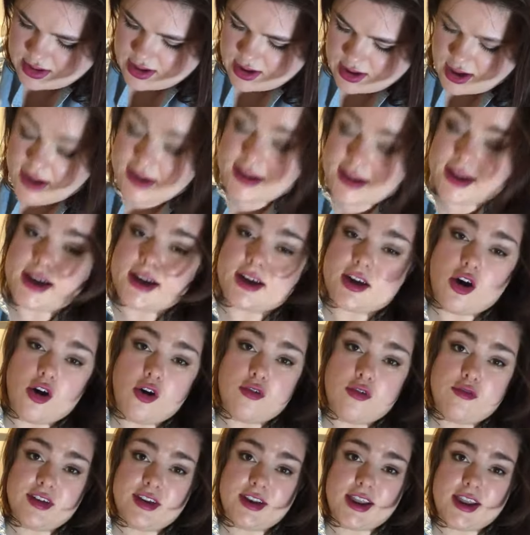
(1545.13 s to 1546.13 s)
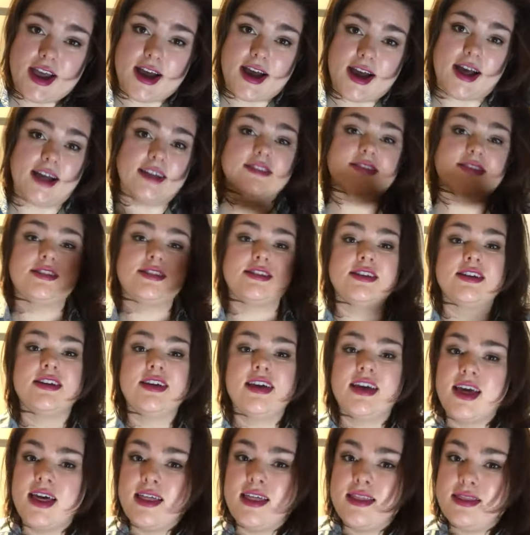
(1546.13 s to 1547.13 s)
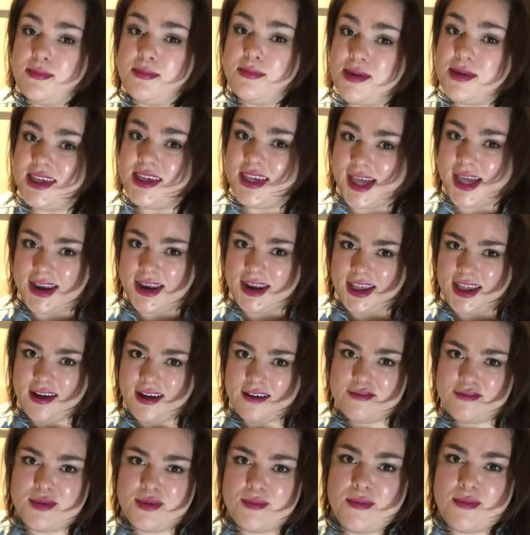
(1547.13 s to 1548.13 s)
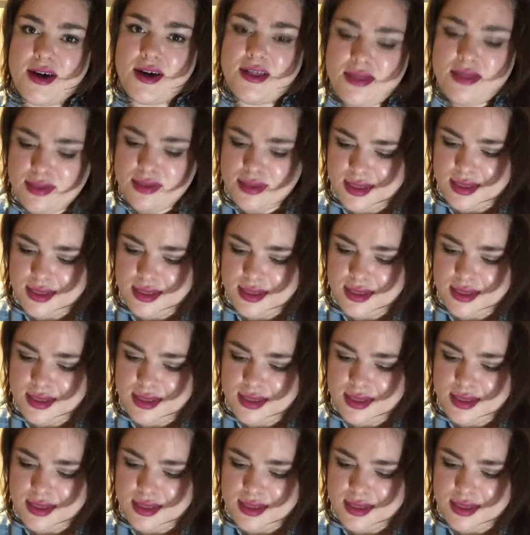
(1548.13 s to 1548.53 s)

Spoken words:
I got COVID at the beginning of the month,